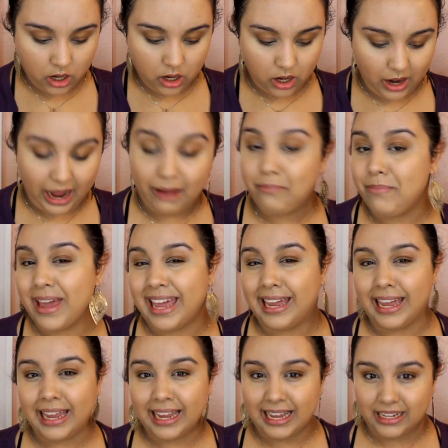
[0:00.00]
not
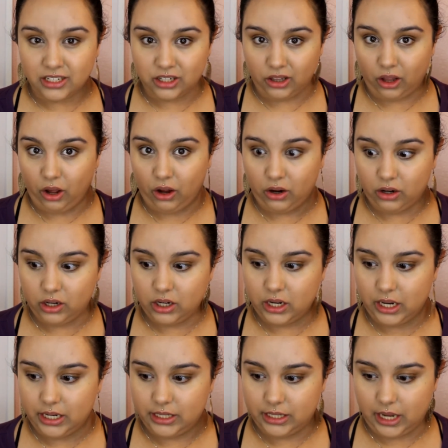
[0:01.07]
baking as long
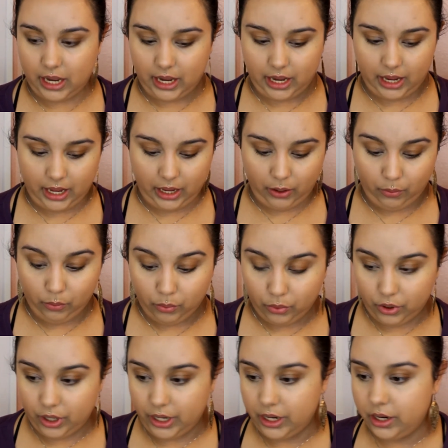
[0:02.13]
as I
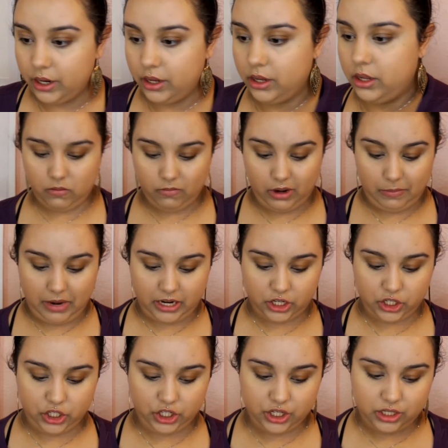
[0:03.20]
would, but I'm
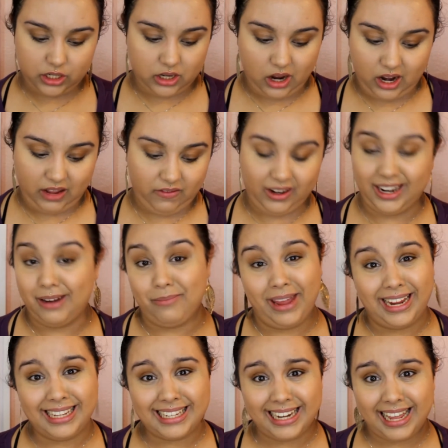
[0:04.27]
actually just not even going to
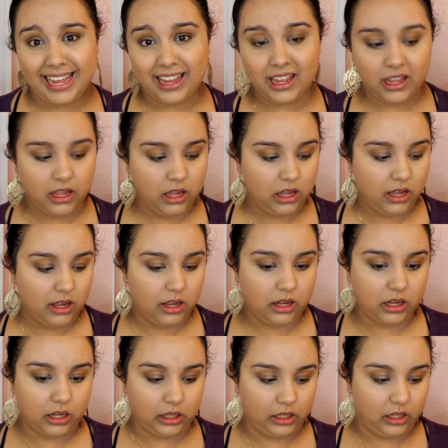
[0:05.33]
bake today
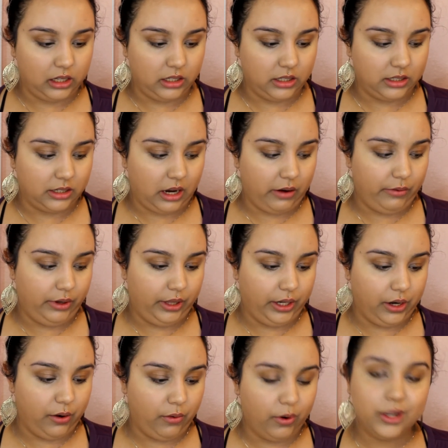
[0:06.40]
because I really
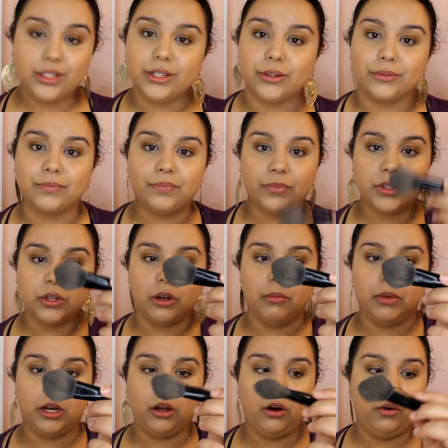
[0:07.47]
don't want to. So I'm going
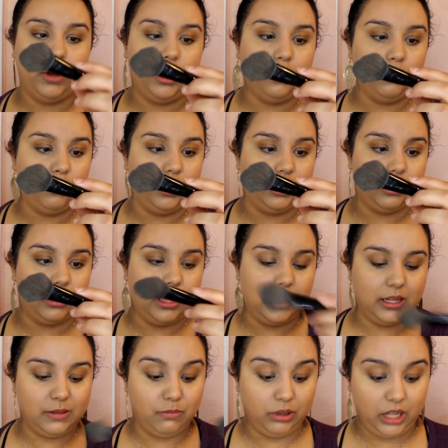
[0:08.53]
to go in with this
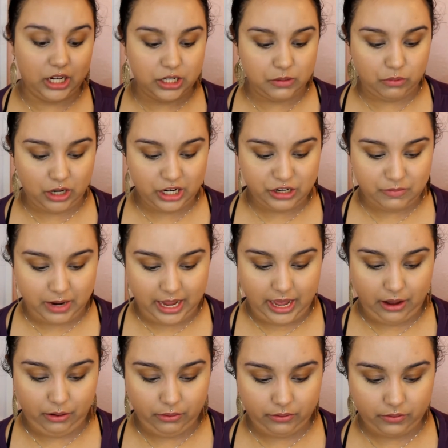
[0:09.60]
blush brush by
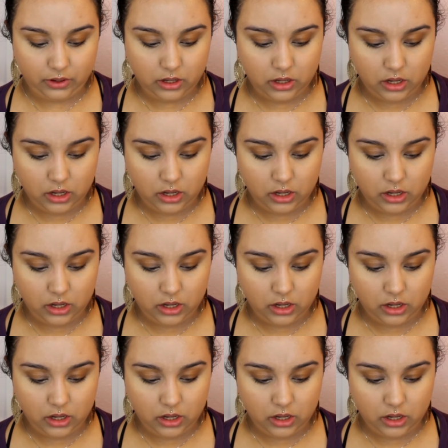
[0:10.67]
e.l.f.